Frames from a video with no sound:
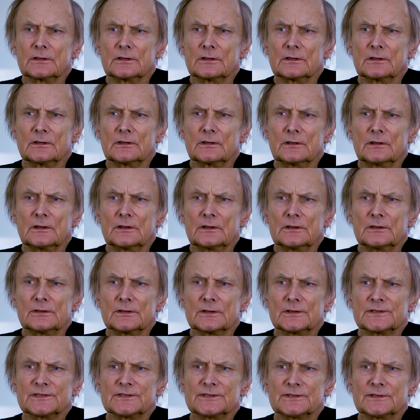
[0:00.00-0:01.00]

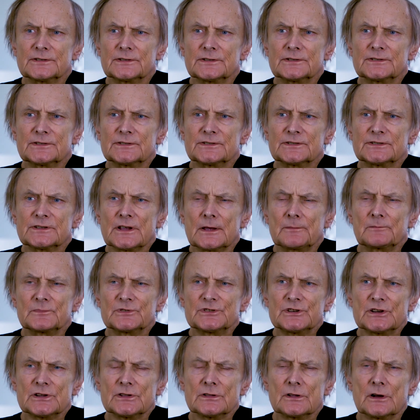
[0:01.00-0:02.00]
in some
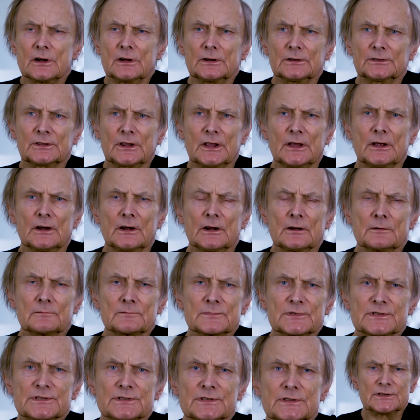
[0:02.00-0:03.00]
general
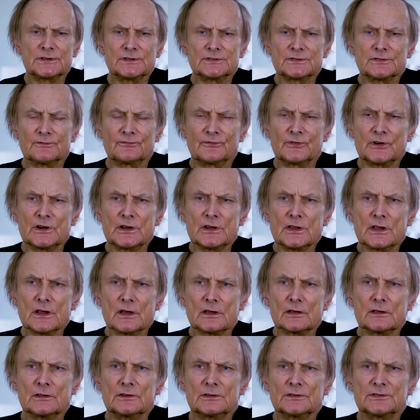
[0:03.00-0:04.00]
terms,
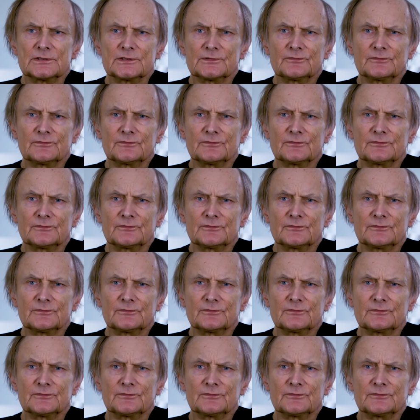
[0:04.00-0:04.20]
schizophrenia is